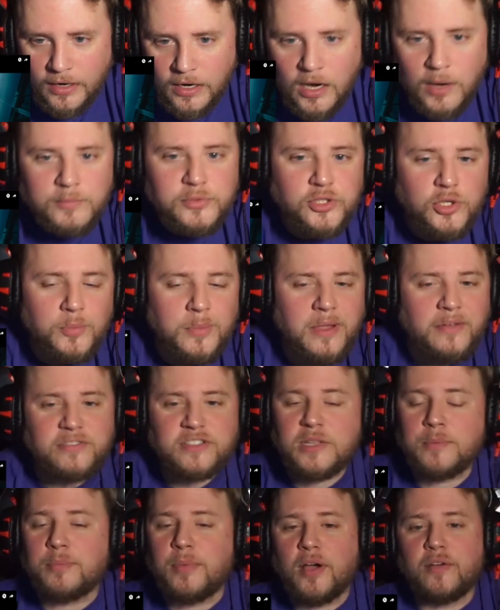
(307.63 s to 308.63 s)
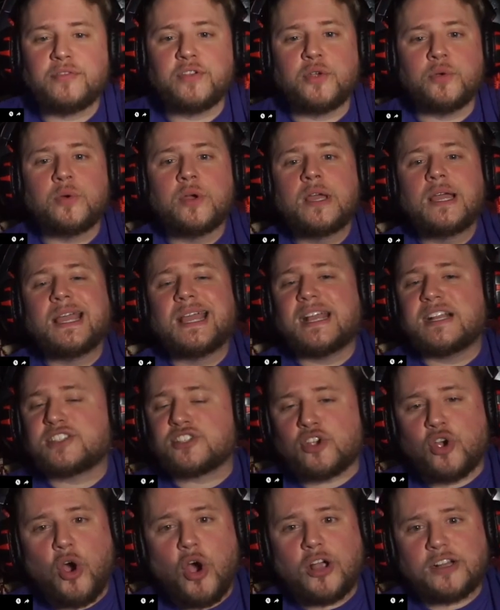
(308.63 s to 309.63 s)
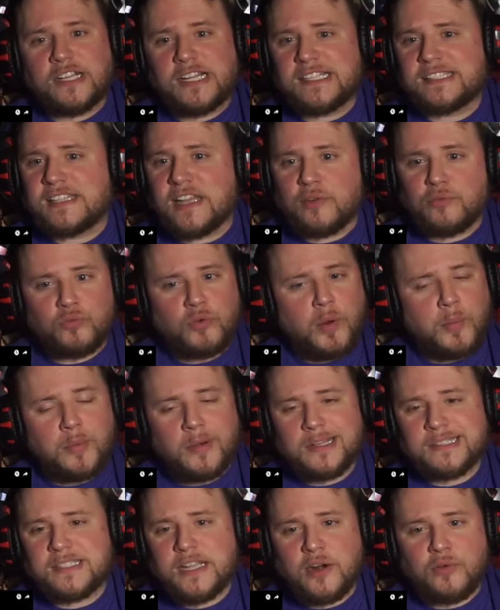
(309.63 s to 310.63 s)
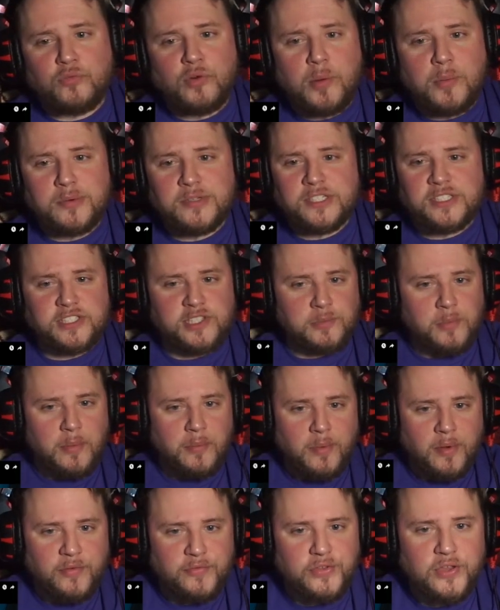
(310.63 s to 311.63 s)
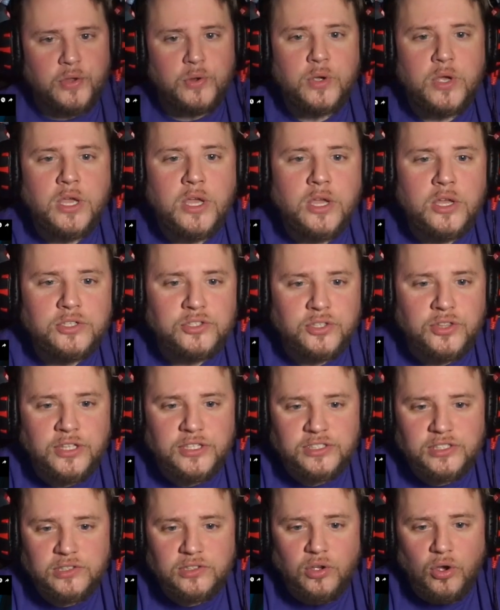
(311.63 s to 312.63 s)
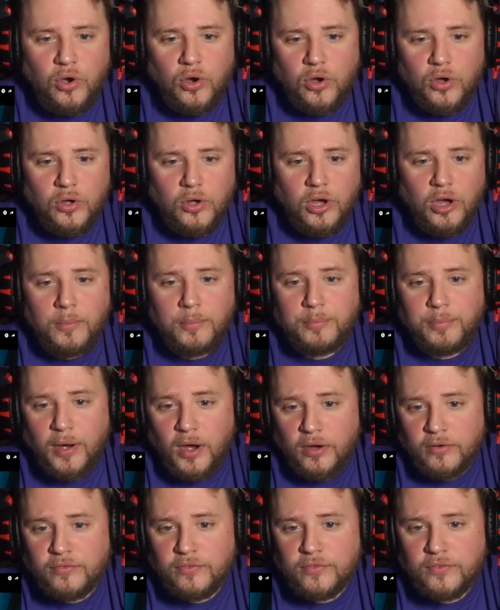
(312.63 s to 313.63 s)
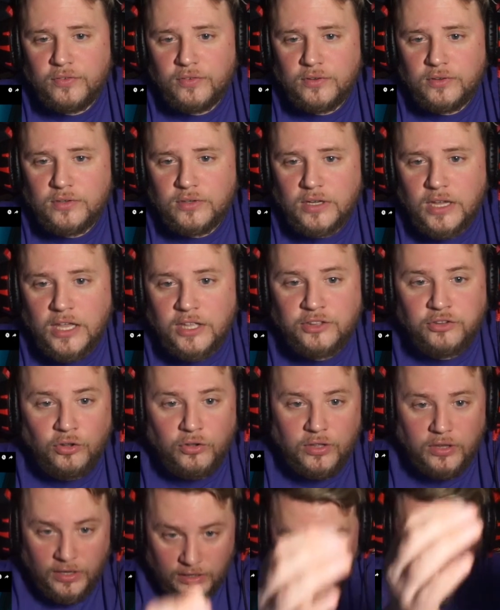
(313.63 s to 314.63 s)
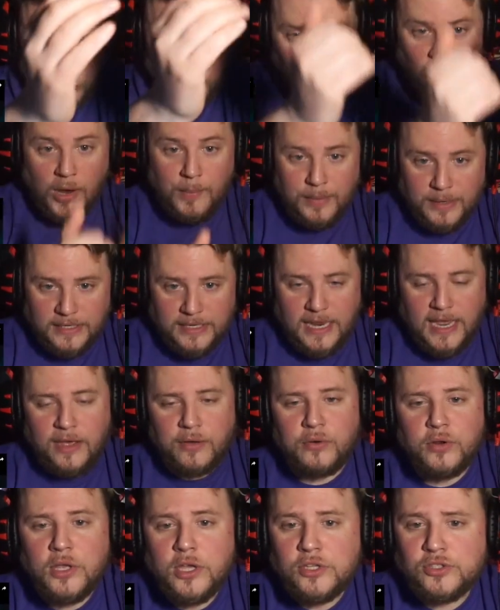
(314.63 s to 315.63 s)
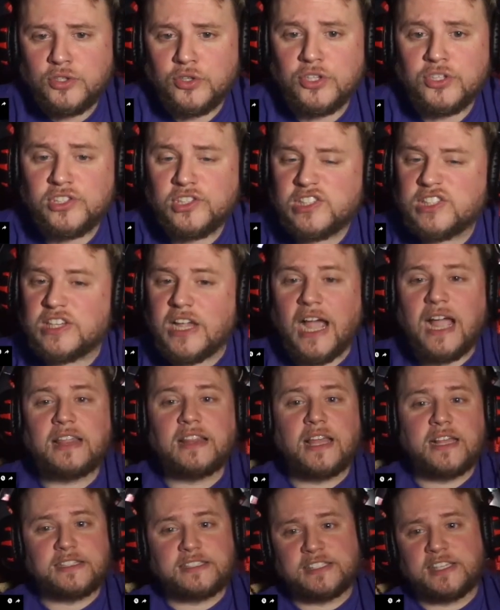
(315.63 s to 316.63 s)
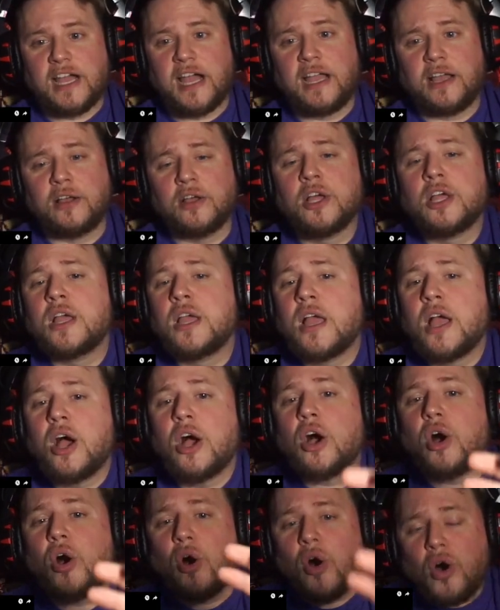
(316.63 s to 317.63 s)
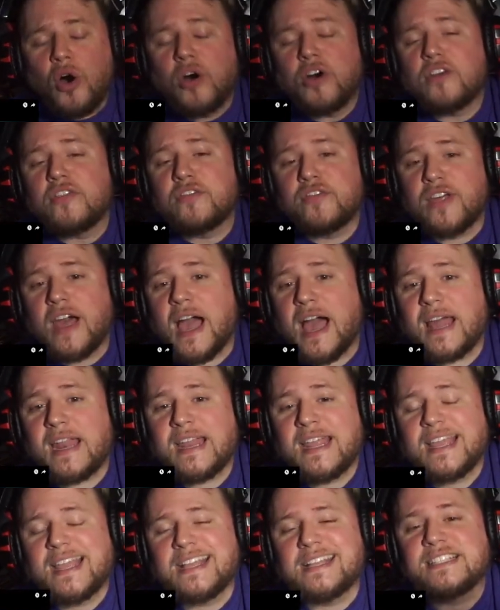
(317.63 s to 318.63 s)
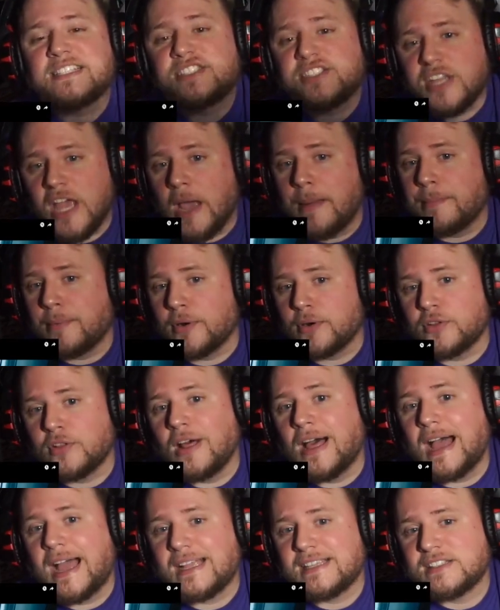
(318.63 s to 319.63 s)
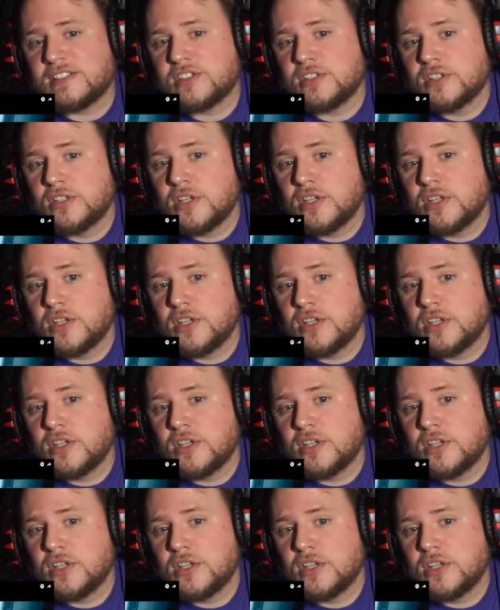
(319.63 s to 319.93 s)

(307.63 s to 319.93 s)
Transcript: I'm assuming if it's above you, it's caulked. It's not rubber. It's not a rubber system above you. So this is all above. It's looking like they're dropping down. So this is skylight style. All of that is tempered glass.